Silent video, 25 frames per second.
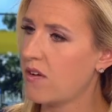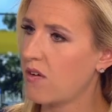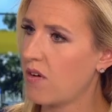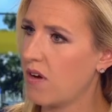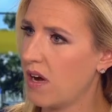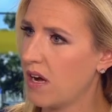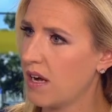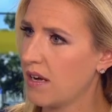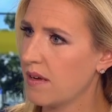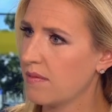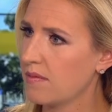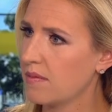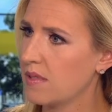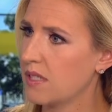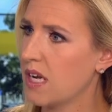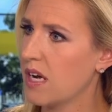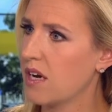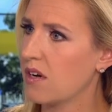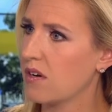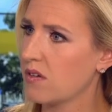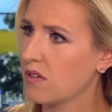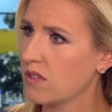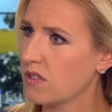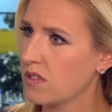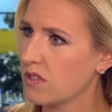crime,
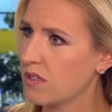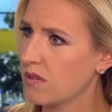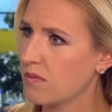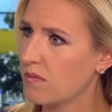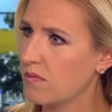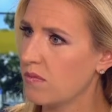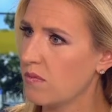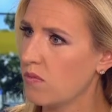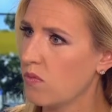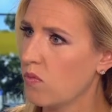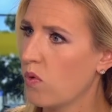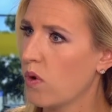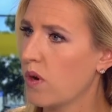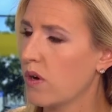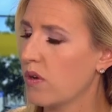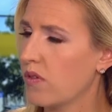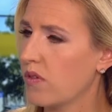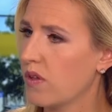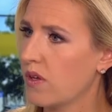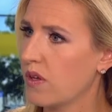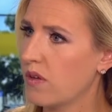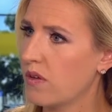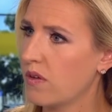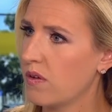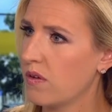terrorism, one or
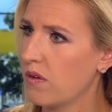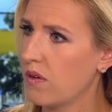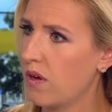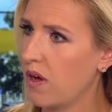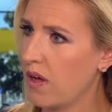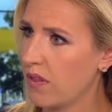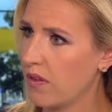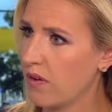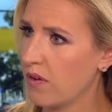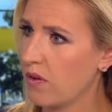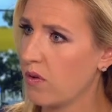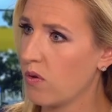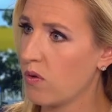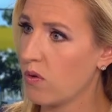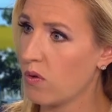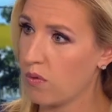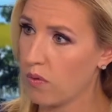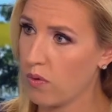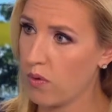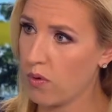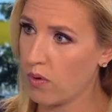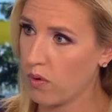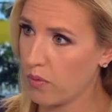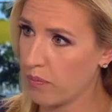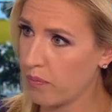the other,
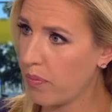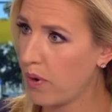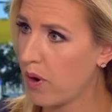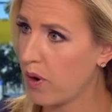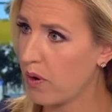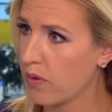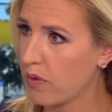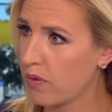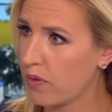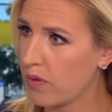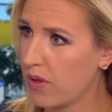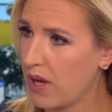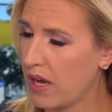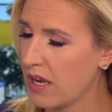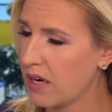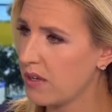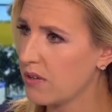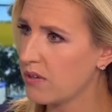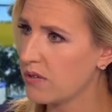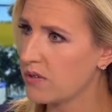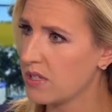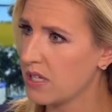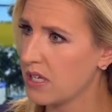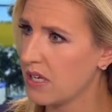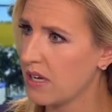or both, how do
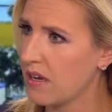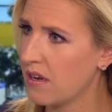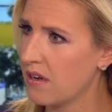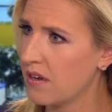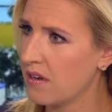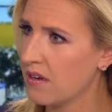you see it?